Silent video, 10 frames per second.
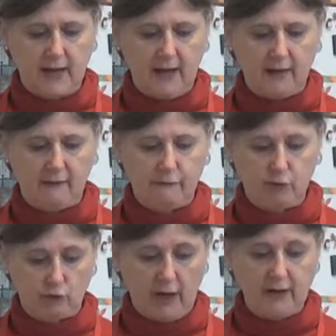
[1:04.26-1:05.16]
can
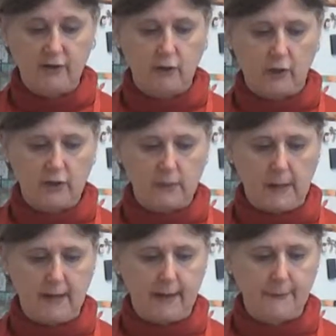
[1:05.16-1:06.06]
of drained crushed
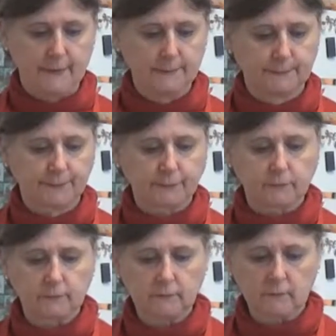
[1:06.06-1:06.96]
pineapple
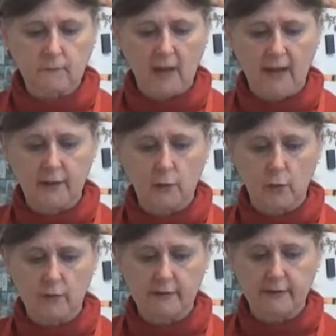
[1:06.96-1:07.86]
and a
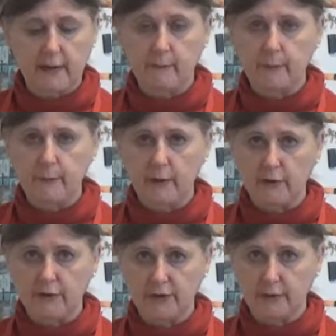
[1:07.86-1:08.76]
quarter of a cup of
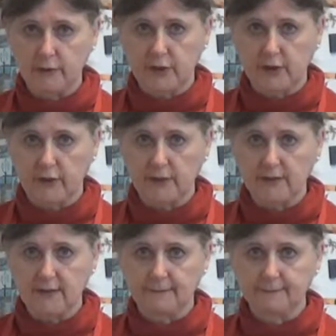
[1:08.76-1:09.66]
maraschino
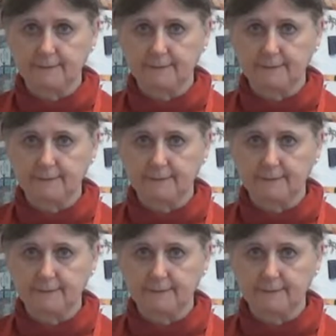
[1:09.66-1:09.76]
cherries.